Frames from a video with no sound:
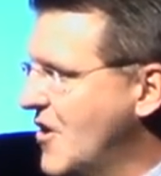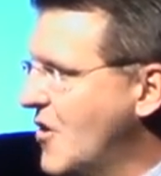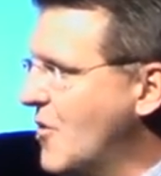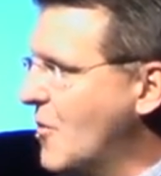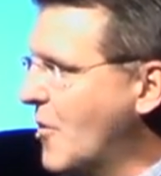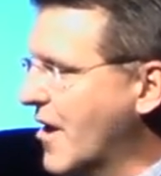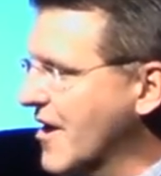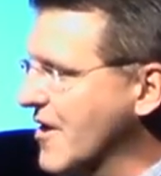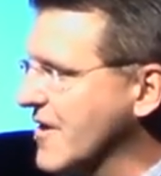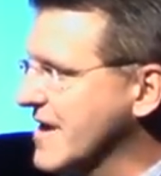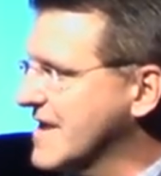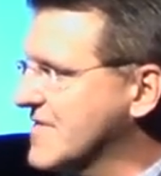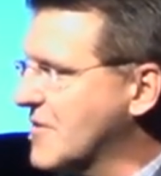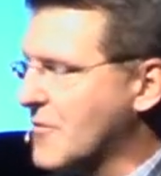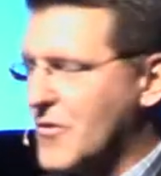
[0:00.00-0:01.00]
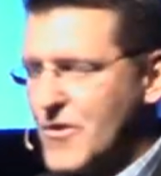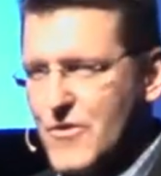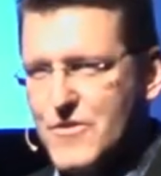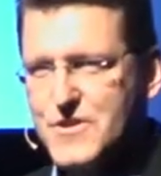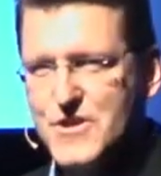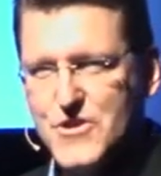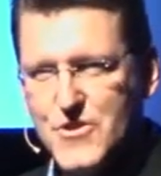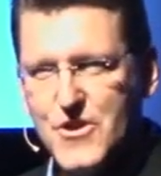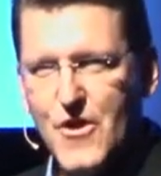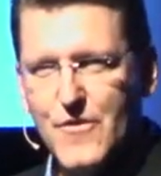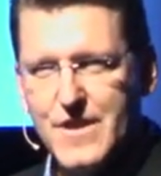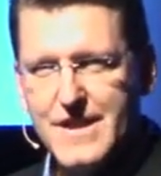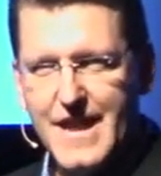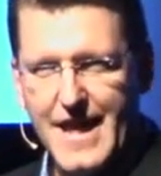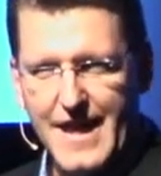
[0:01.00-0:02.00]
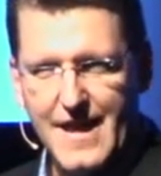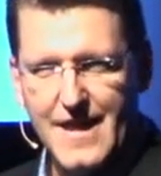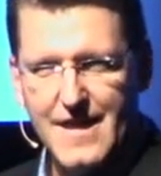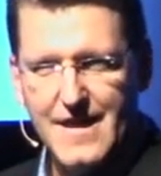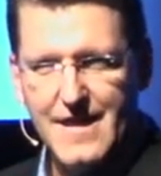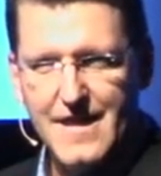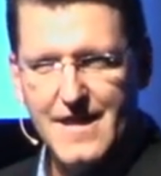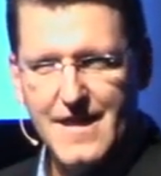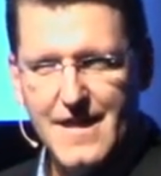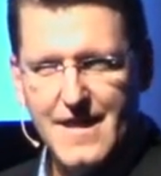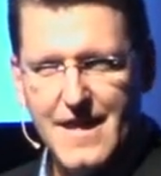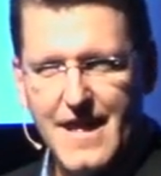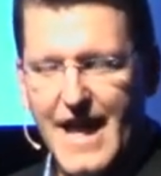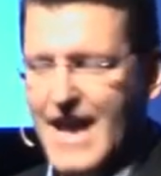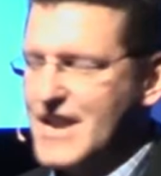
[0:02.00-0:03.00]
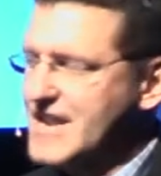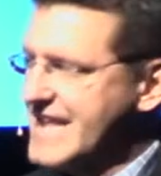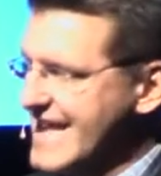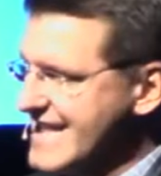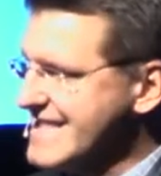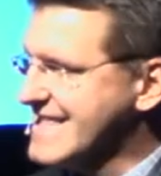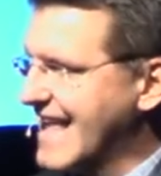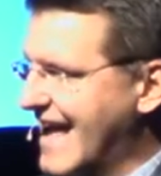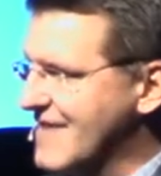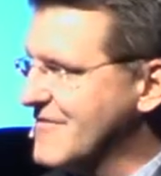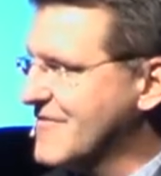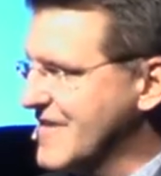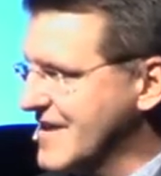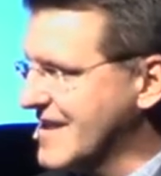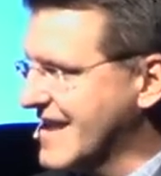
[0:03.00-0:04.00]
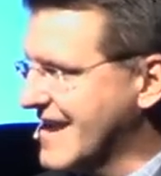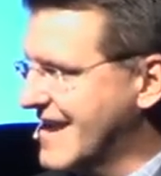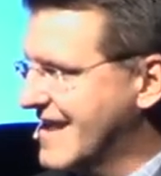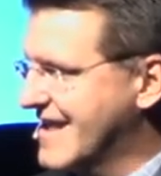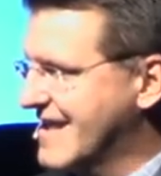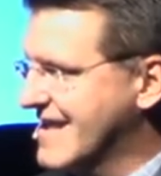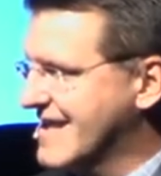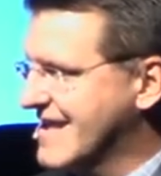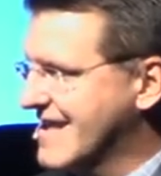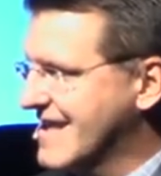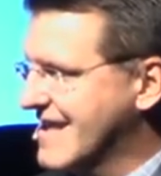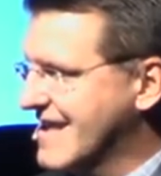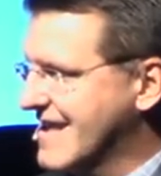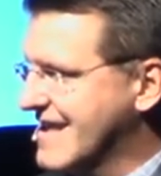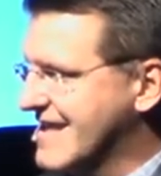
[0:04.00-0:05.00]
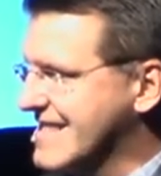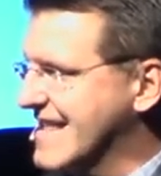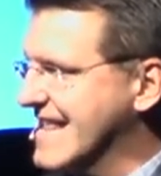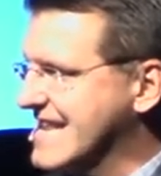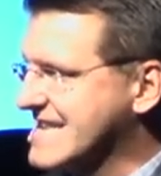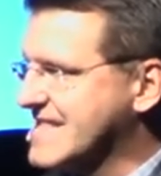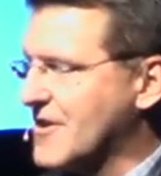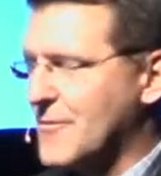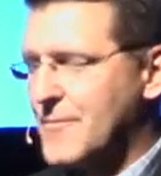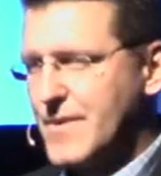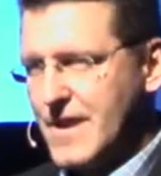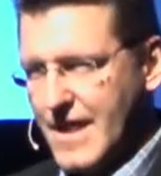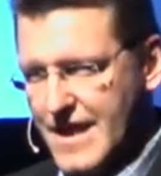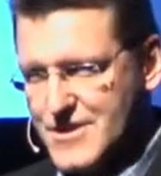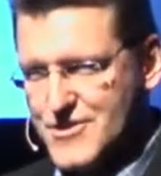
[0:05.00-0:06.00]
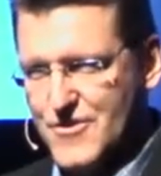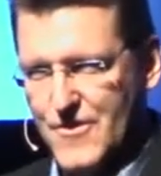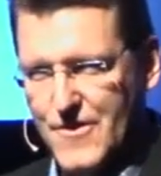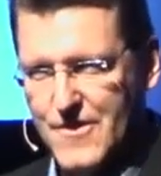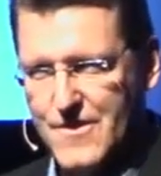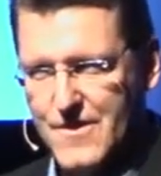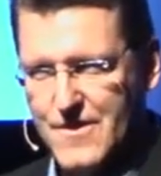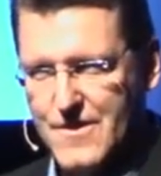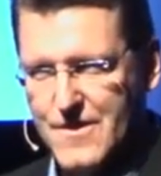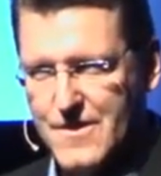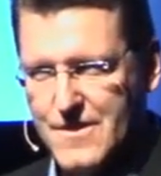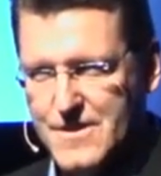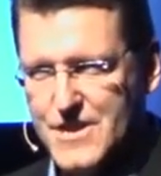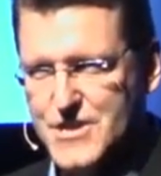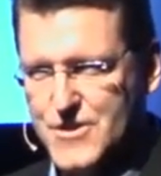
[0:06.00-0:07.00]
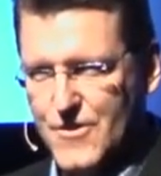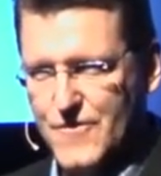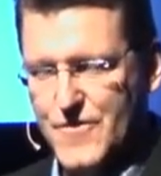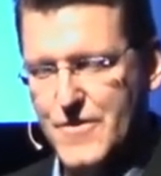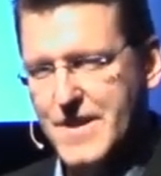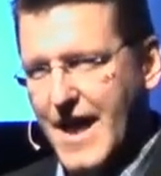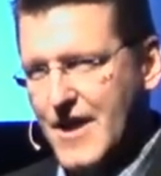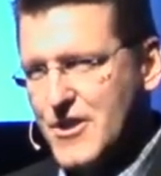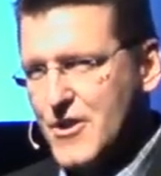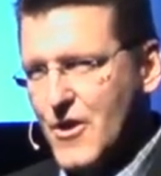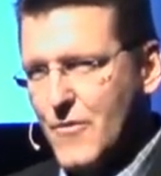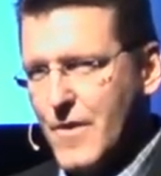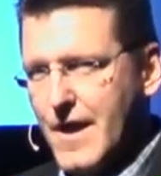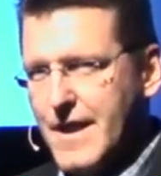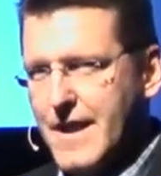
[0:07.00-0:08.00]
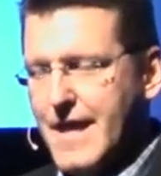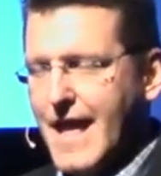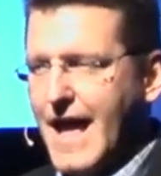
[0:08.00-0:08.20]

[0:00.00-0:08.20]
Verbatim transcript: Where in the world do you go today and get that feeling that it's their pleasure to serve you? Now, you know what?